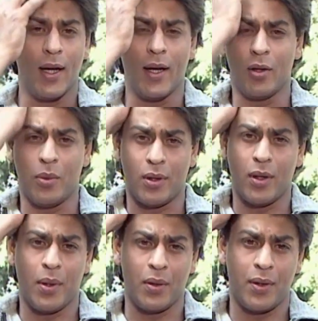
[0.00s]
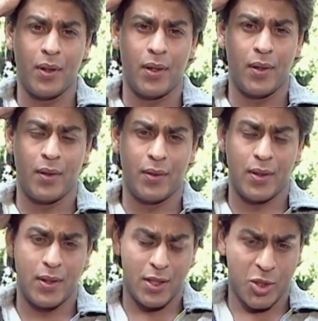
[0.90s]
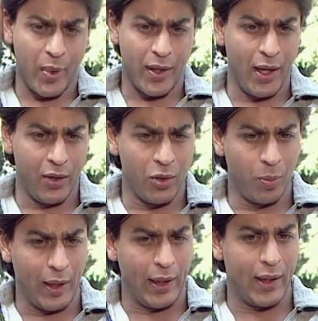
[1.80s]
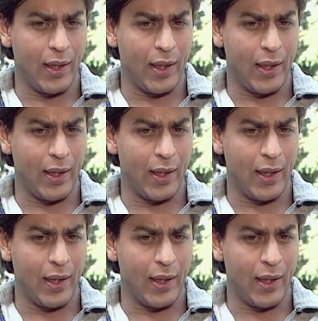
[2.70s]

I know about about uh, just pertaining to duplicate.